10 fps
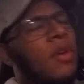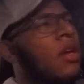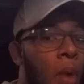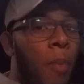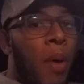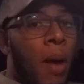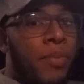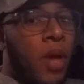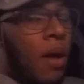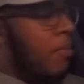I'm all
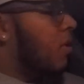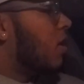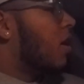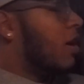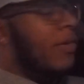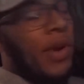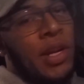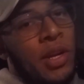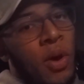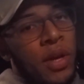pumped up, ready
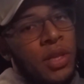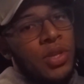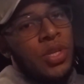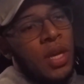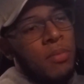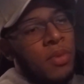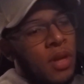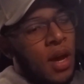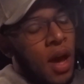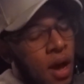to go hit the gym,
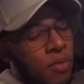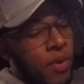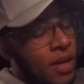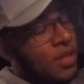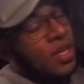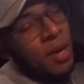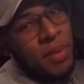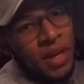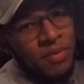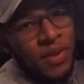uh, ready to start
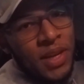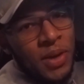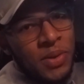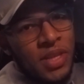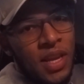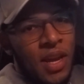making videos.